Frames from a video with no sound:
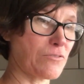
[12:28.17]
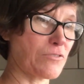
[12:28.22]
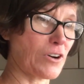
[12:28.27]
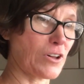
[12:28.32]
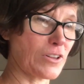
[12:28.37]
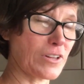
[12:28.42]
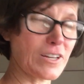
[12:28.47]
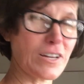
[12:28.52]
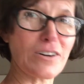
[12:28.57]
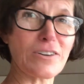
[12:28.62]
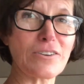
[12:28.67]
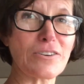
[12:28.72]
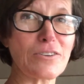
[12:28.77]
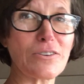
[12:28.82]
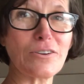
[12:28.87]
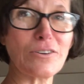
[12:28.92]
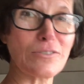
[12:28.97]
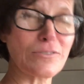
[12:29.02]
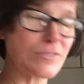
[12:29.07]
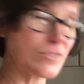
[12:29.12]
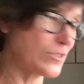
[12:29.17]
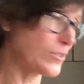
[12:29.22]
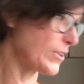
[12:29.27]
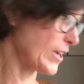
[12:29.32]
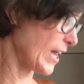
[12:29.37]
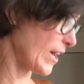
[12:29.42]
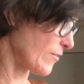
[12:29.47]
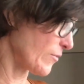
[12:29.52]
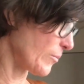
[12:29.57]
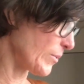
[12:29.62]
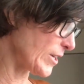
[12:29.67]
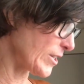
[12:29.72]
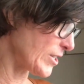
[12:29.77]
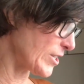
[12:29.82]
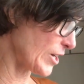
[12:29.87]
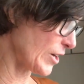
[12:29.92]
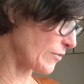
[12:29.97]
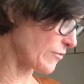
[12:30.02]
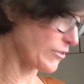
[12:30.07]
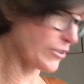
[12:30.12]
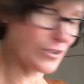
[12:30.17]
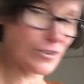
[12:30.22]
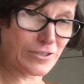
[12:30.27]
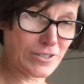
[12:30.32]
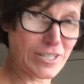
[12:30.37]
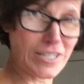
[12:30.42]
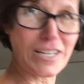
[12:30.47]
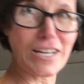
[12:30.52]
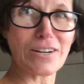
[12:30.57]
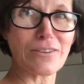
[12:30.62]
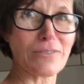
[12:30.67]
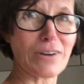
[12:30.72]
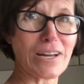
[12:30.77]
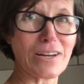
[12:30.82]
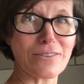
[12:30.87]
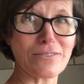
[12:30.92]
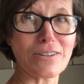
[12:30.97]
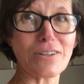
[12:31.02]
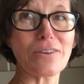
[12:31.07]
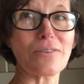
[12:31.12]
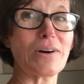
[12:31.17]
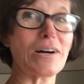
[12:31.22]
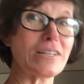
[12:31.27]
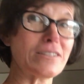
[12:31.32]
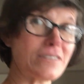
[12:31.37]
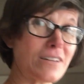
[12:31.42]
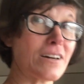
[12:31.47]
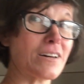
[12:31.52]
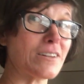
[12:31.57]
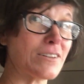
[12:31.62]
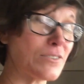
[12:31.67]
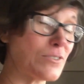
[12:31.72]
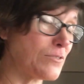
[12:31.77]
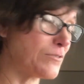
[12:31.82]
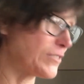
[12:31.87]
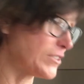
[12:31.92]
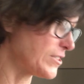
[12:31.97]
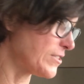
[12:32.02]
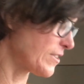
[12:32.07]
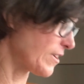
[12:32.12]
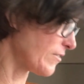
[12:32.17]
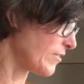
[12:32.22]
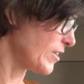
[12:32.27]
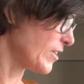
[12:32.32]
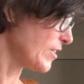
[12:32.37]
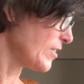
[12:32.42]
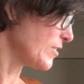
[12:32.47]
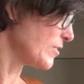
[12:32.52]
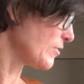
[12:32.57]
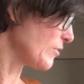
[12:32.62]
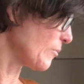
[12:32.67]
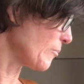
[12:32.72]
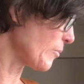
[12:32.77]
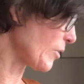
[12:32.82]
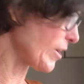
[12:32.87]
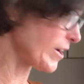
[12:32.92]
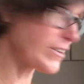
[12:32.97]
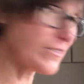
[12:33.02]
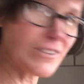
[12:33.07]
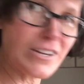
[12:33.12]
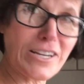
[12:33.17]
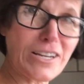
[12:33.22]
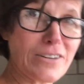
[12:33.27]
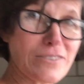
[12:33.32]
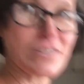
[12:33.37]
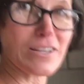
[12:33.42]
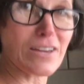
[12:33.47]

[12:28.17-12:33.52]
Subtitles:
falling on her own. So they have a wheelchair for her to get around and go outside and do fun stuff. So Brian right now is